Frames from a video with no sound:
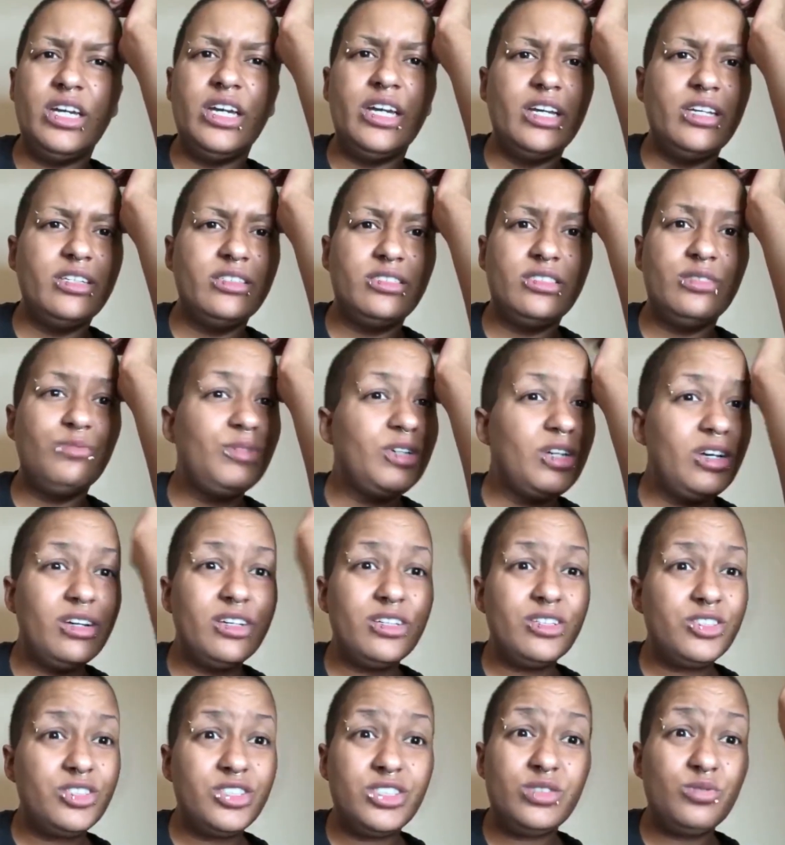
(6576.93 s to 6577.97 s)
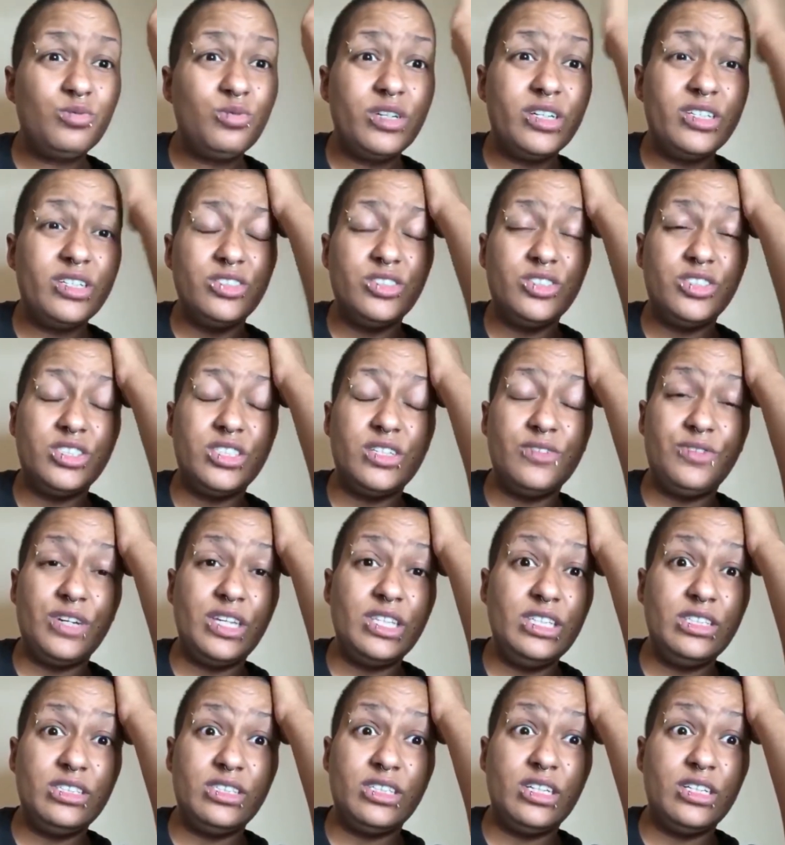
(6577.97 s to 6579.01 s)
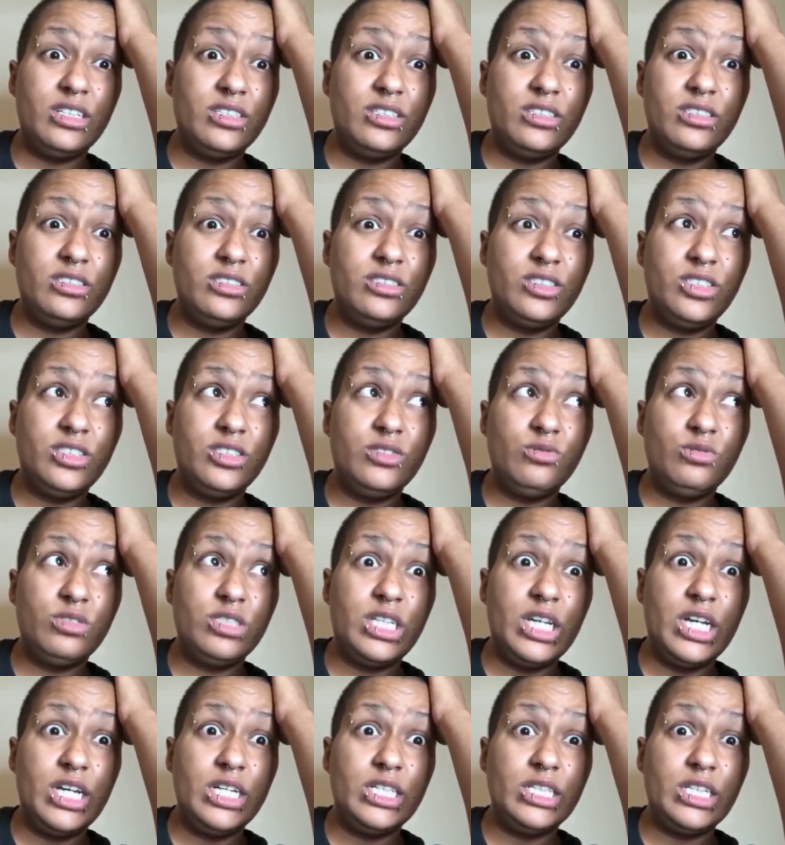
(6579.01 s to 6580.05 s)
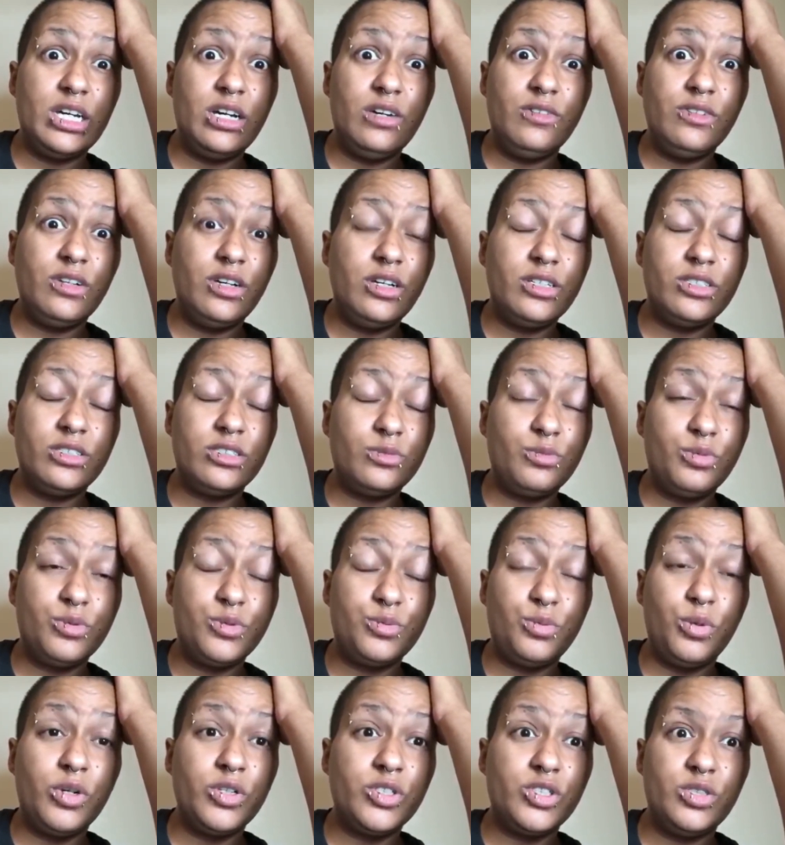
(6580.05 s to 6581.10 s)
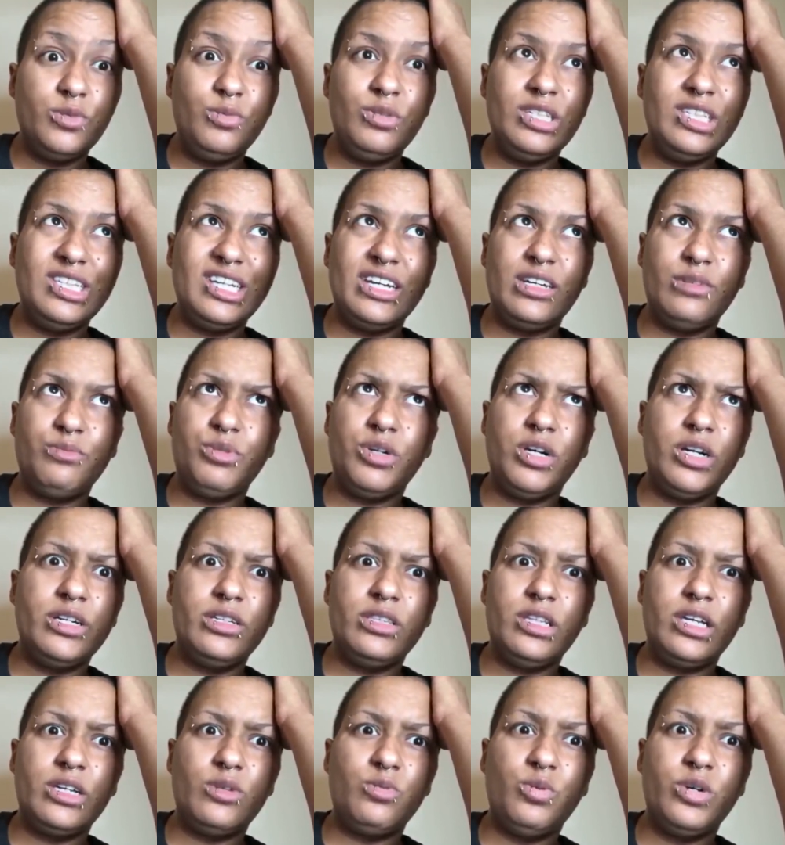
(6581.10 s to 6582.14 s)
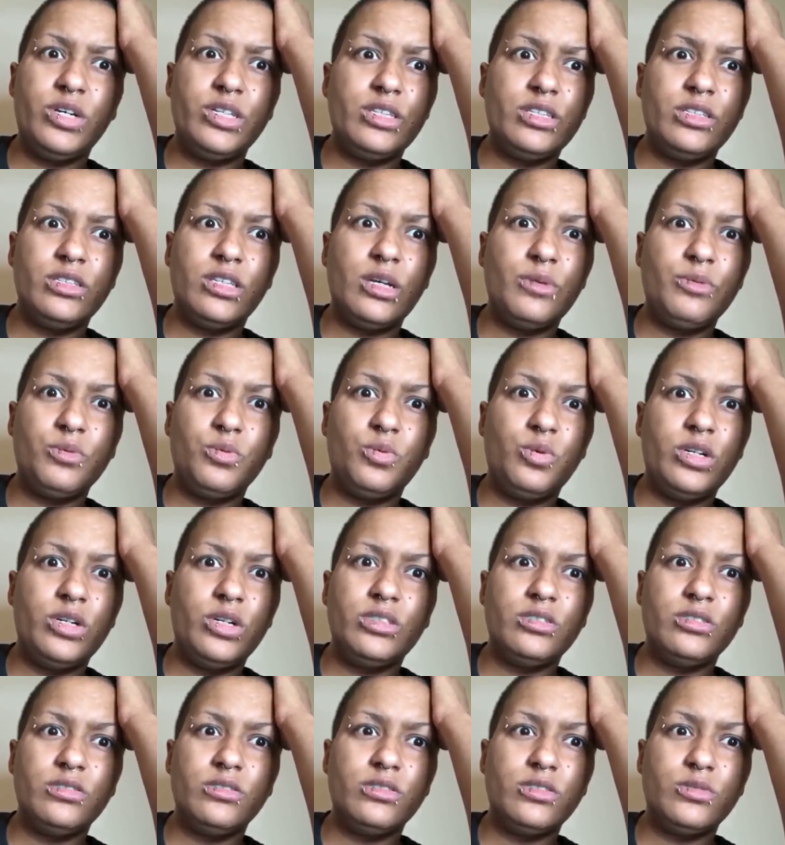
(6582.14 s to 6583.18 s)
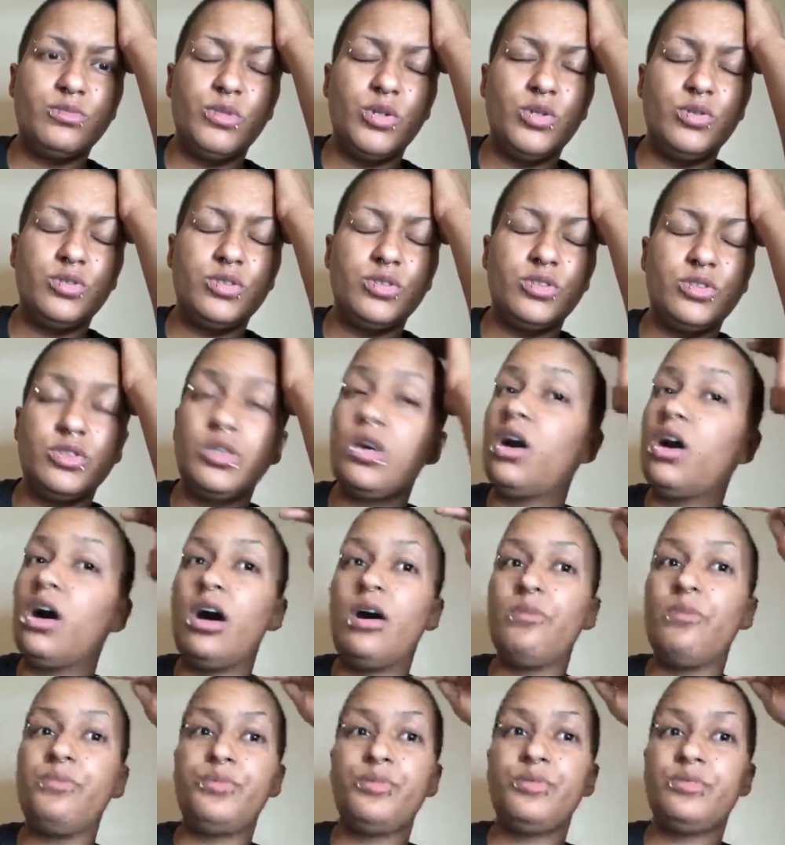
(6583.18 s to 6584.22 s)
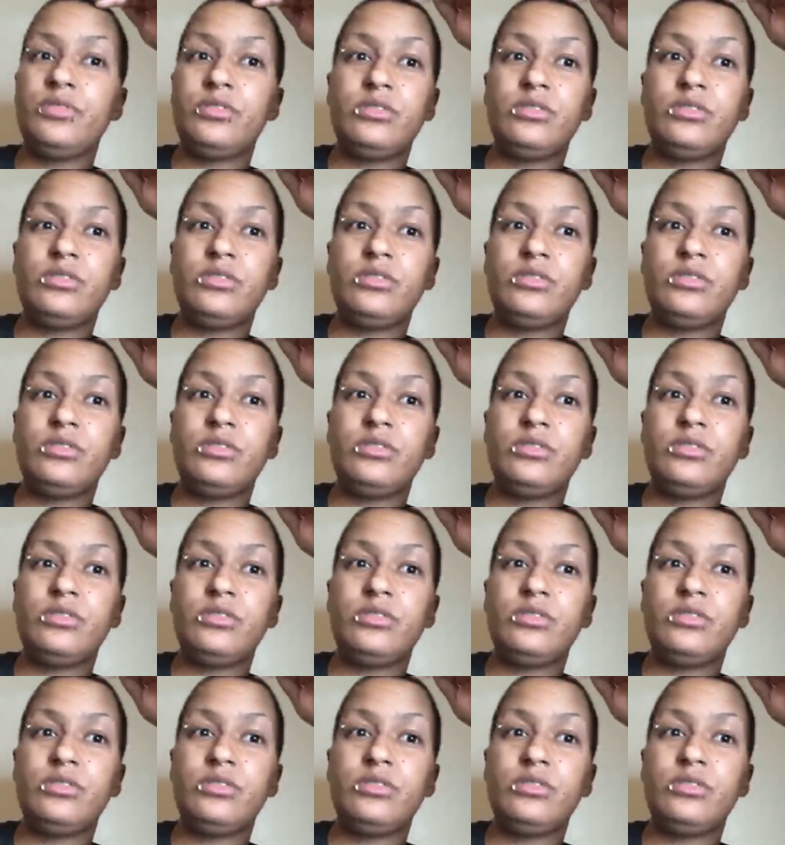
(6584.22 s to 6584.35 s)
And to be honest, she wouldn't. If anything, she would gain a hell of a lot of support. She'd be like probably like one of the number one's most top